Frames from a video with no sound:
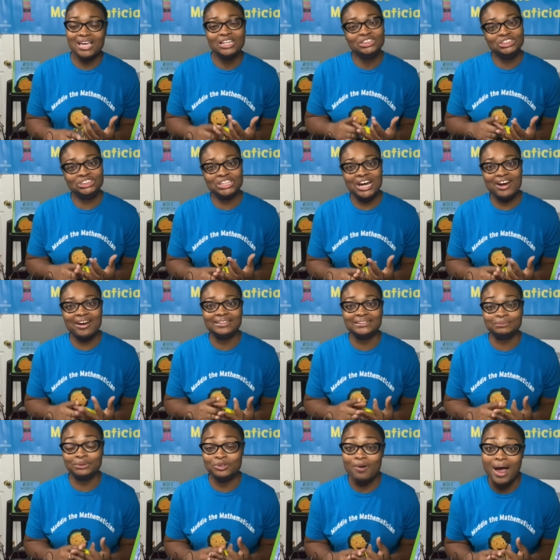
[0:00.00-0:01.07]
share, and
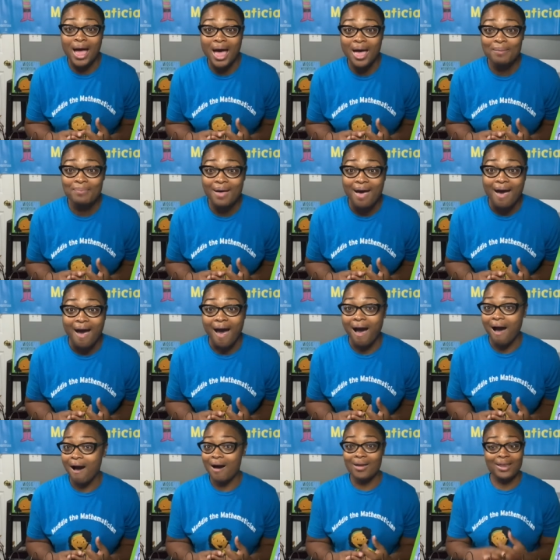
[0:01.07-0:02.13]
subscribe
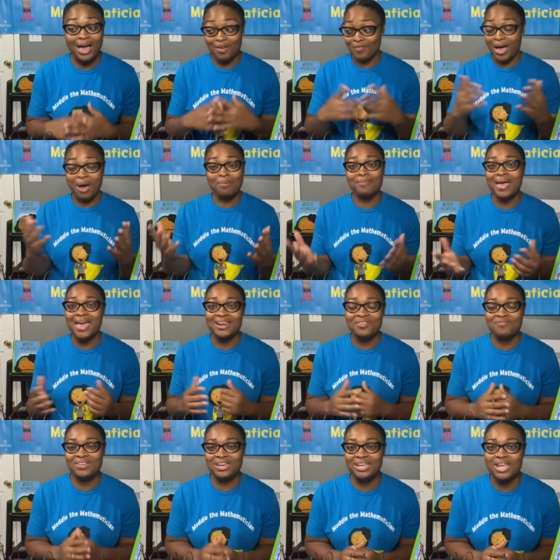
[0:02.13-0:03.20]
all of our Maddie
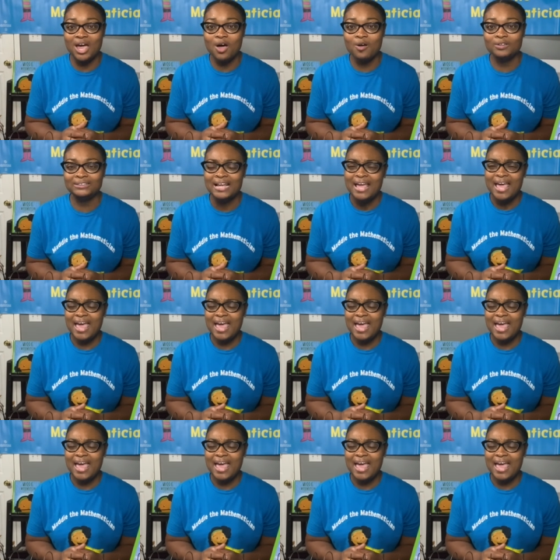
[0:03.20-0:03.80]
videos